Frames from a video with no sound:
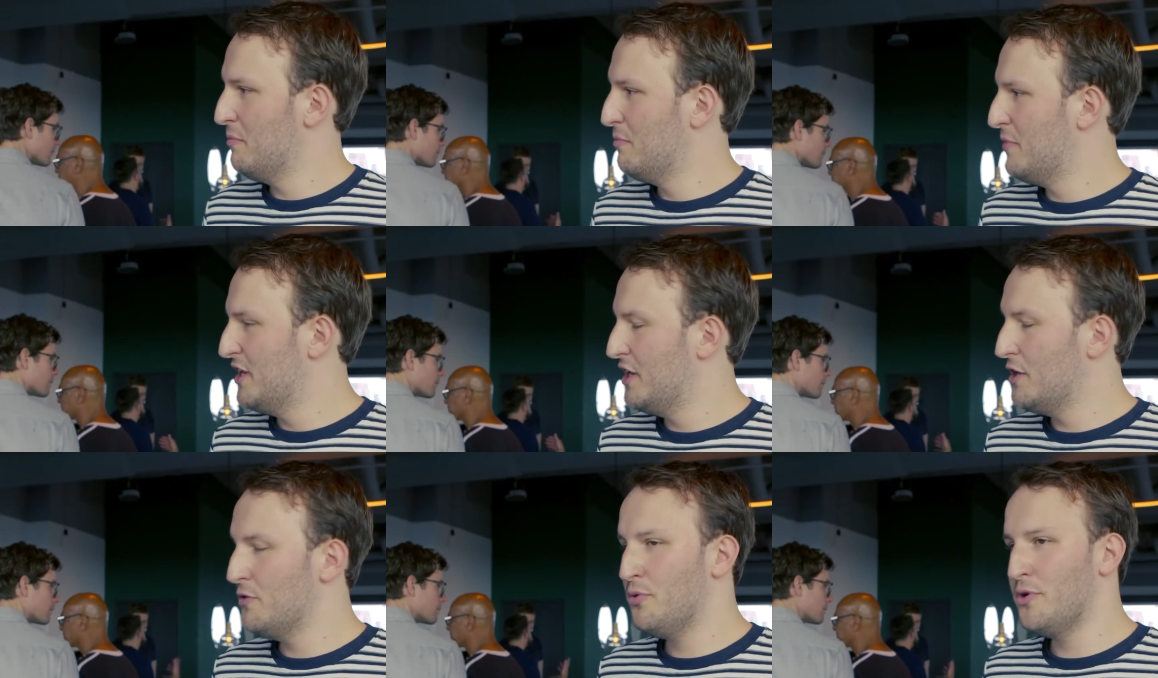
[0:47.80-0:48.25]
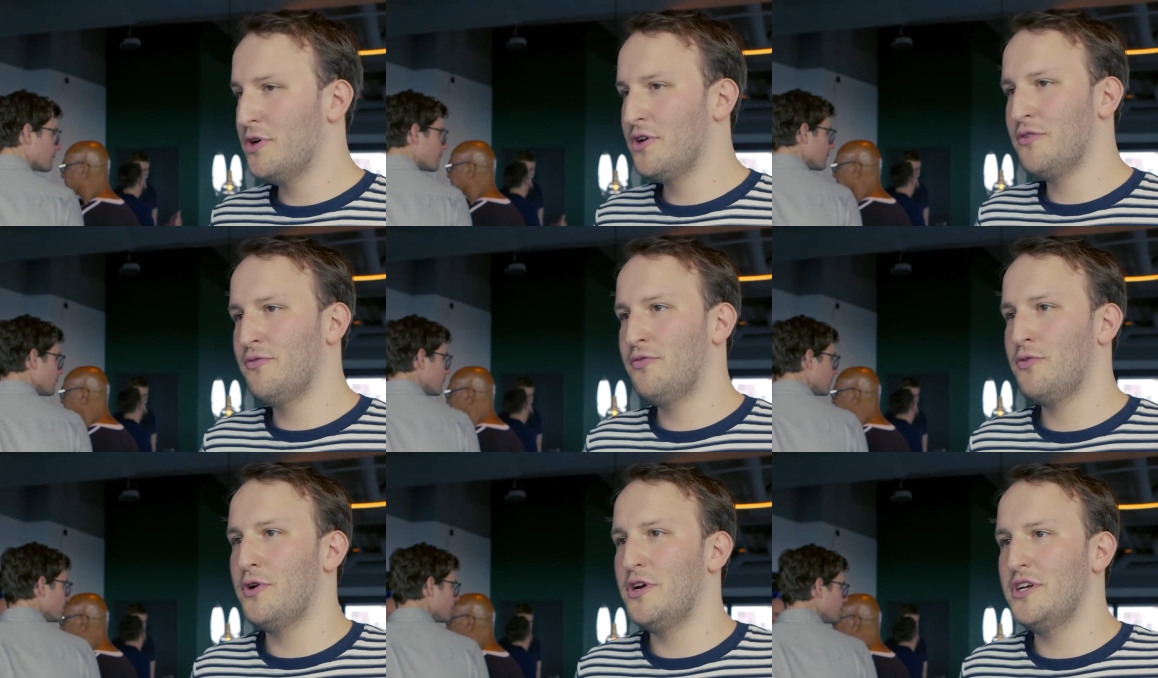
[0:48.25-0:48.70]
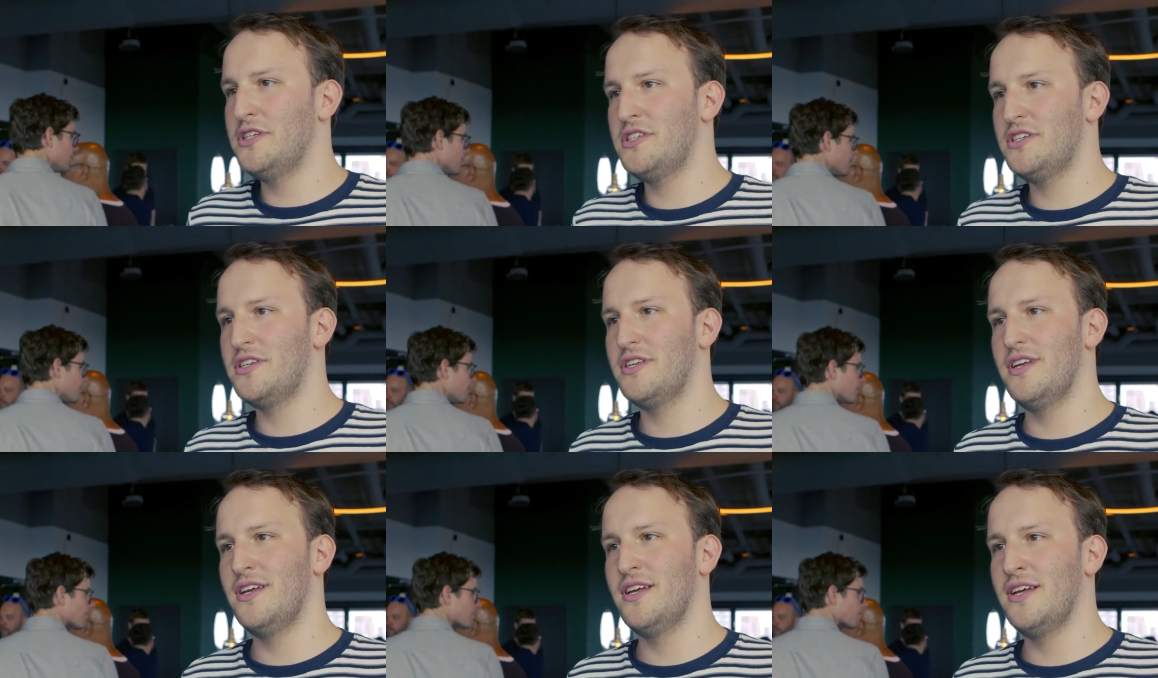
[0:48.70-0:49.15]
Speaker 1: my network, of
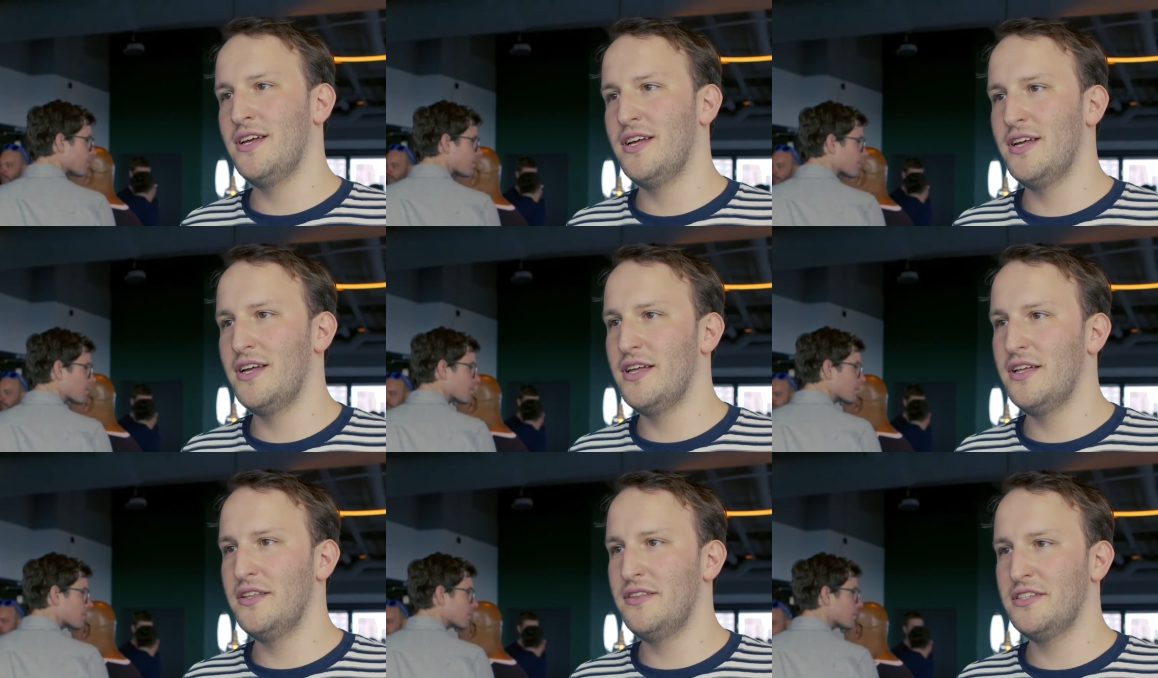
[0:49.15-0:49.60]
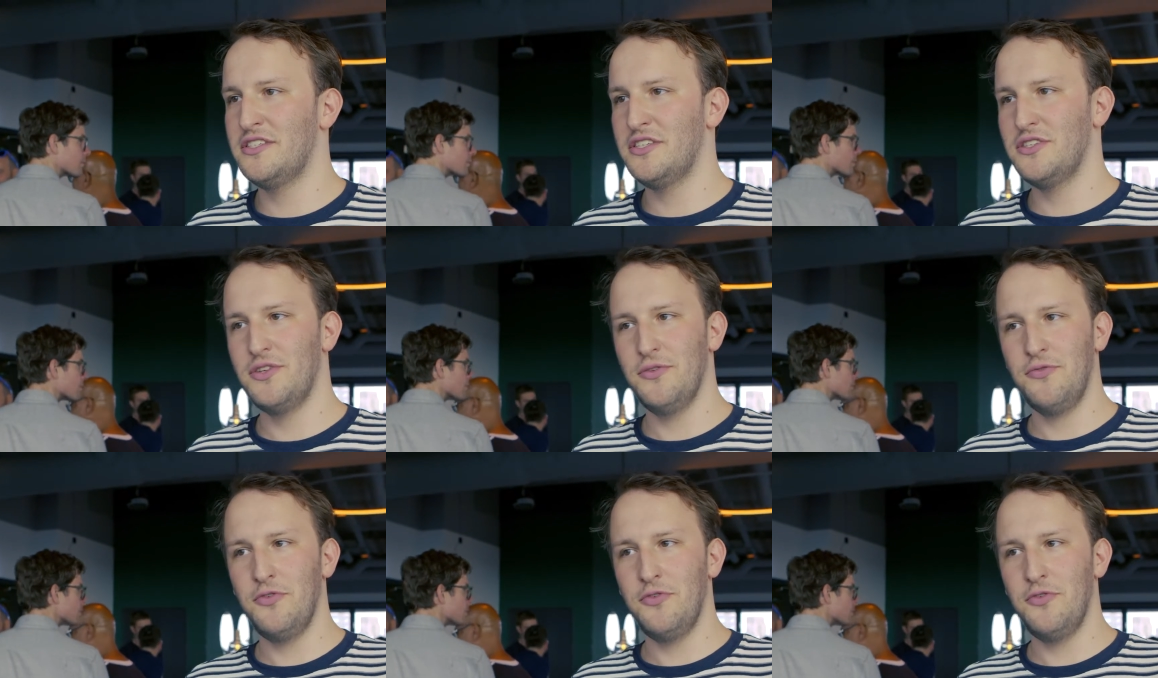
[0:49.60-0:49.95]
course. this is the